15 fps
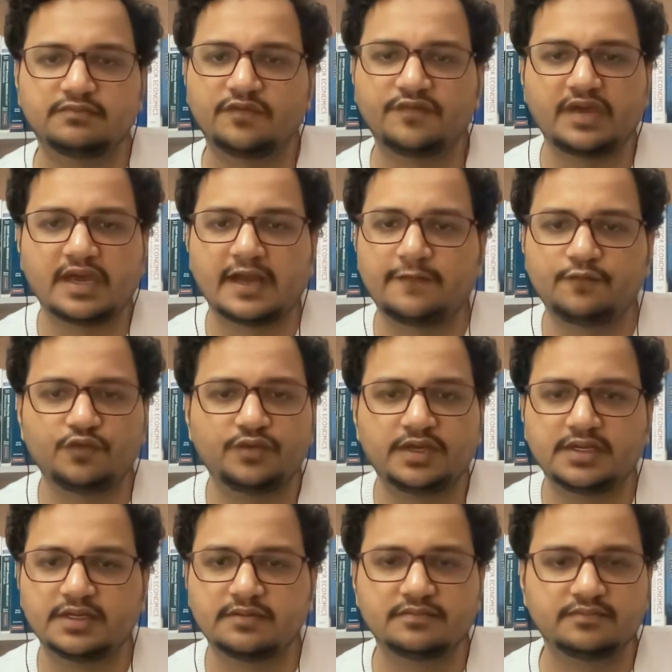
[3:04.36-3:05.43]
we have to read
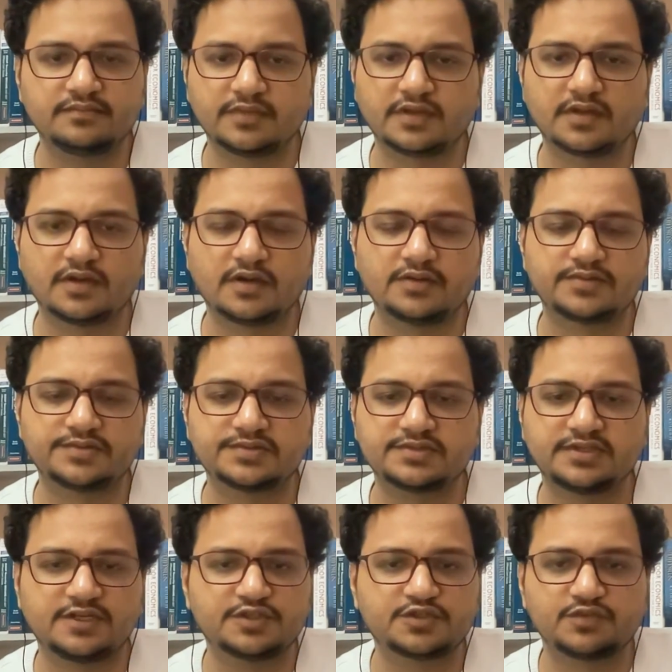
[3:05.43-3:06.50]
it because
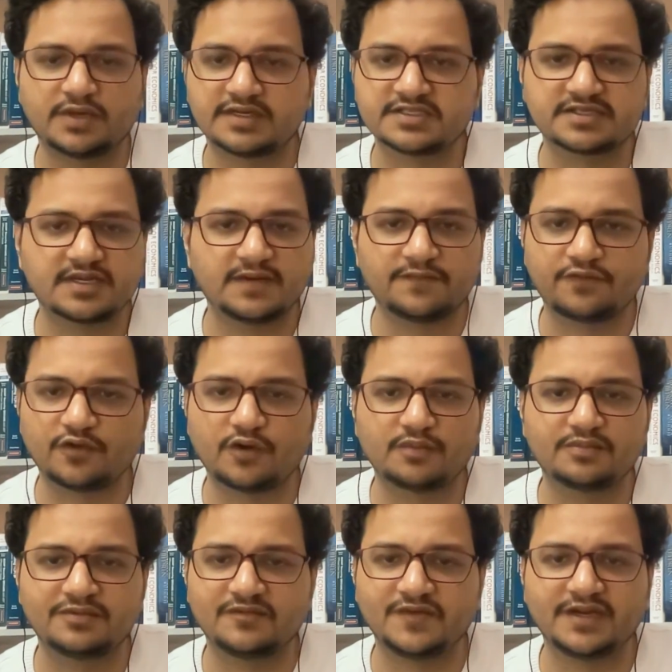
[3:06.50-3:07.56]
there's no escape from
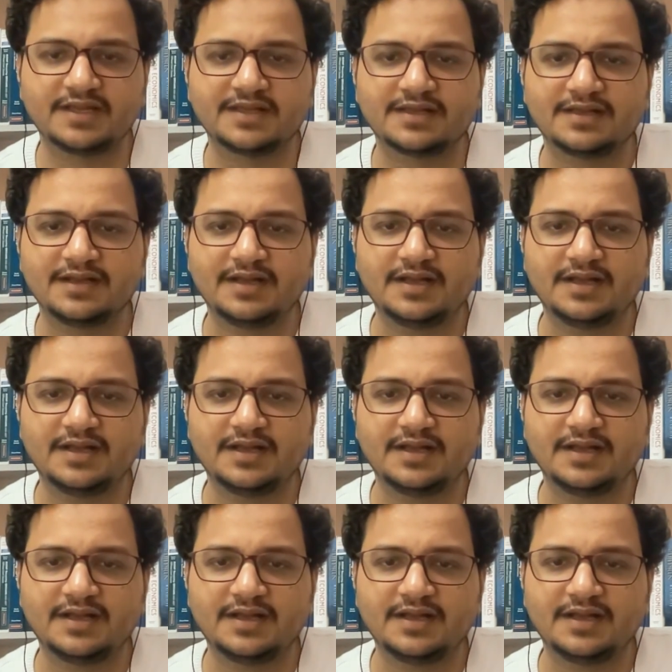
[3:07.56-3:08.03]
reading.